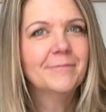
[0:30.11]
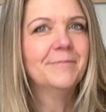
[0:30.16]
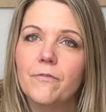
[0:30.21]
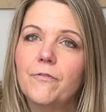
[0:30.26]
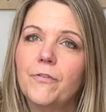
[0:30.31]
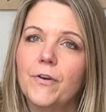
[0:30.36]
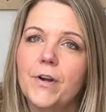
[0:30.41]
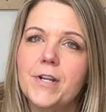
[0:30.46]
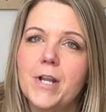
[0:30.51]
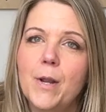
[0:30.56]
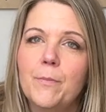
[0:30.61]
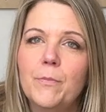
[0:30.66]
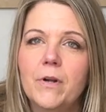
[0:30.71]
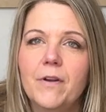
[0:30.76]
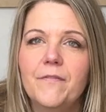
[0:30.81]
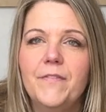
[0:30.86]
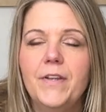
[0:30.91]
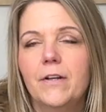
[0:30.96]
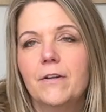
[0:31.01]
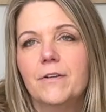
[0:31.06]
For a number
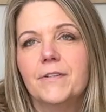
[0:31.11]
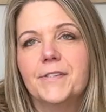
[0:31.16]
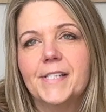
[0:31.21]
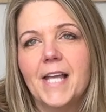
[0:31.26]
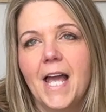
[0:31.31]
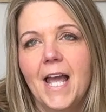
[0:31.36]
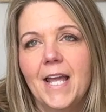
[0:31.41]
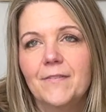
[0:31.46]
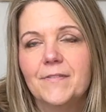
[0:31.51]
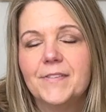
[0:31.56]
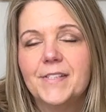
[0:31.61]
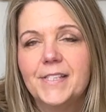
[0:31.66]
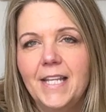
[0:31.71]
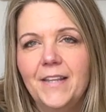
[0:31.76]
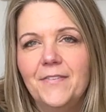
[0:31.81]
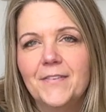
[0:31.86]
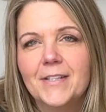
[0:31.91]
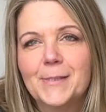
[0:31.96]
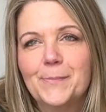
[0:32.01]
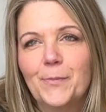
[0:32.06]
of years, I have
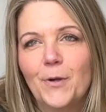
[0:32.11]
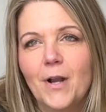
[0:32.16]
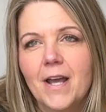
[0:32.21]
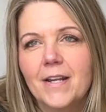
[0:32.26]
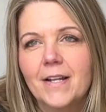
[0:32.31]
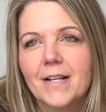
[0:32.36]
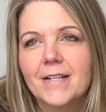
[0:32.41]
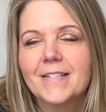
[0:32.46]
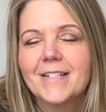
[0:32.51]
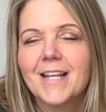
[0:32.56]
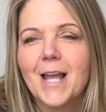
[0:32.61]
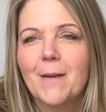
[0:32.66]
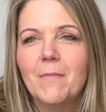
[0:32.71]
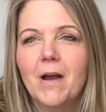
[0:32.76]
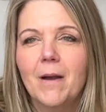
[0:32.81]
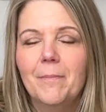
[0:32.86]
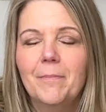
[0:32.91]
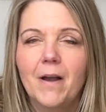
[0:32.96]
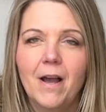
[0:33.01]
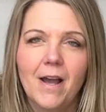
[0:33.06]
seen this product come
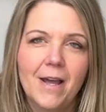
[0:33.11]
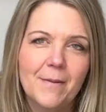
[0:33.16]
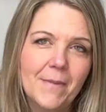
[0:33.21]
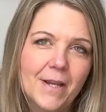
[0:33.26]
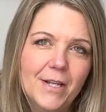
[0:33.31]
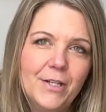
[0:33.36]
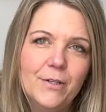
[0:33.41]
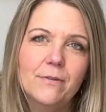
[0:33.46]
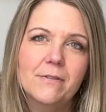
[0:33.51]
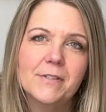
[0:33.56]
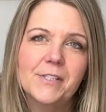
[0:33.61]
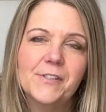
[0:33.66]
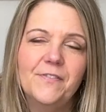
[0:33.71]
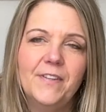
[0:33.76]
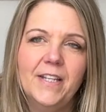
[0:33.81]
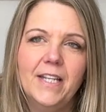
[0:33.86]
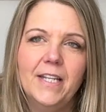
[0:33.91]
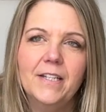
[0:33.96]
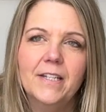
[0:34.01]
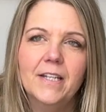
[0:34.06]
up on my news
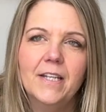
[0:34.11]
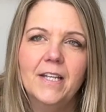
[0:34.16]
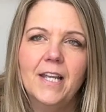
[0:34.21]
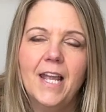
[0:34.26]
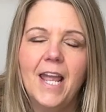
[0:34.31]
feed,